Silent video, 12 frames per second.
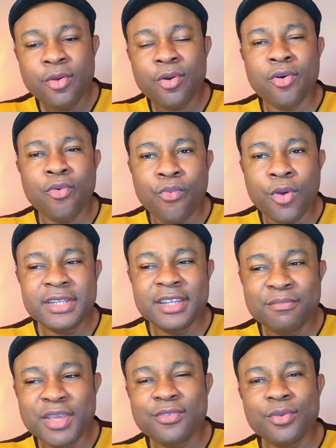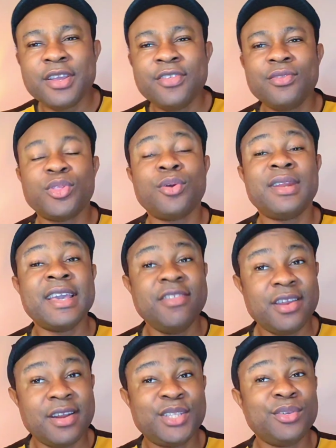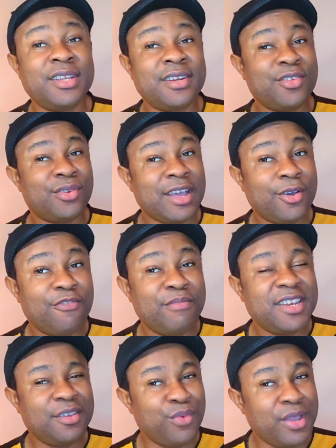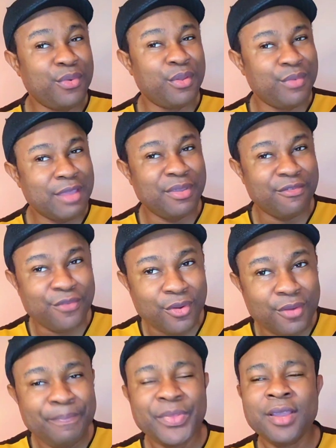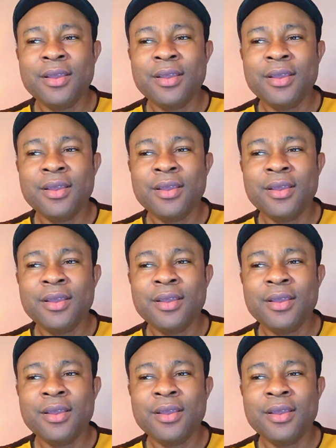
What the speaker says: or what it means to return Nigeria to the regional government the way we were before,